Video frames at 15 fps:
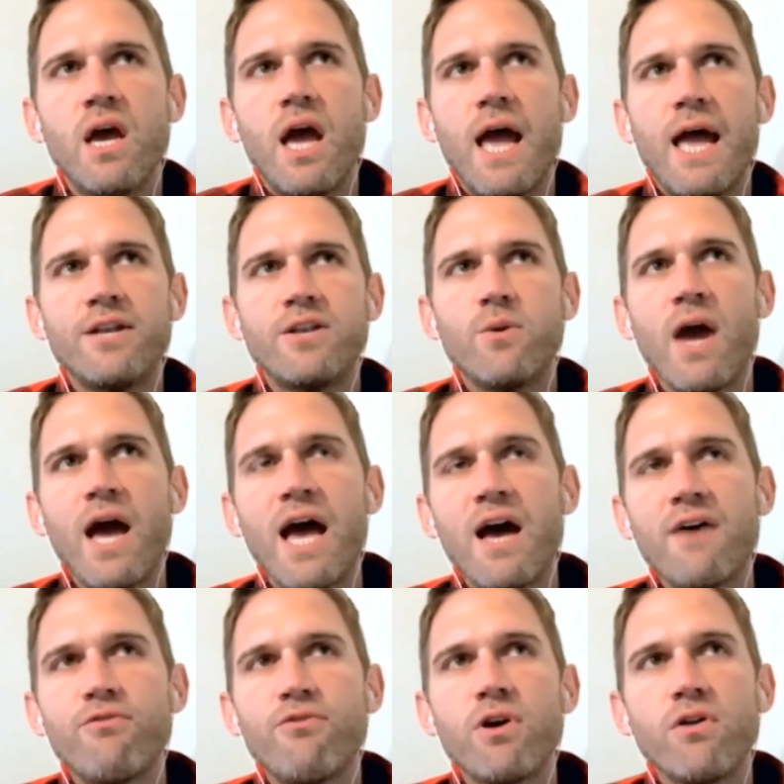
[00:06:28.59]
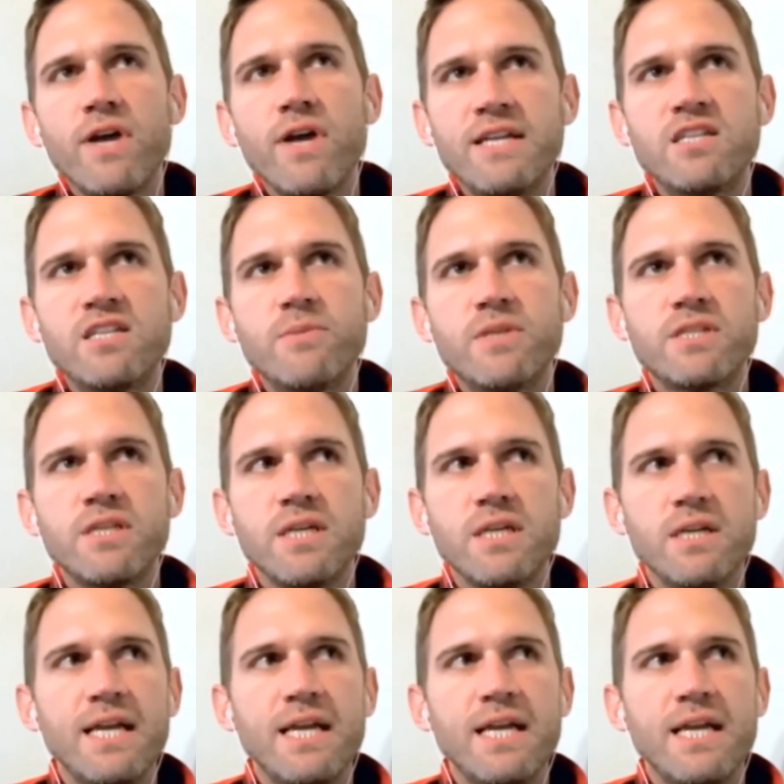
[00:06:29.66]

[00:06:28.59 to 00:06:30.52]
and to have real intimacy.